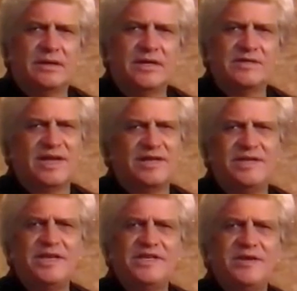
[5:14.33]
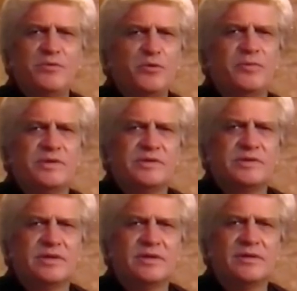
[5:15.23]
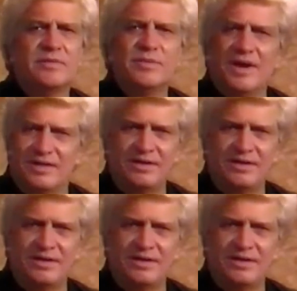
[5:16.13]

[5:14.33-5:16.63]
is like teaching movements by the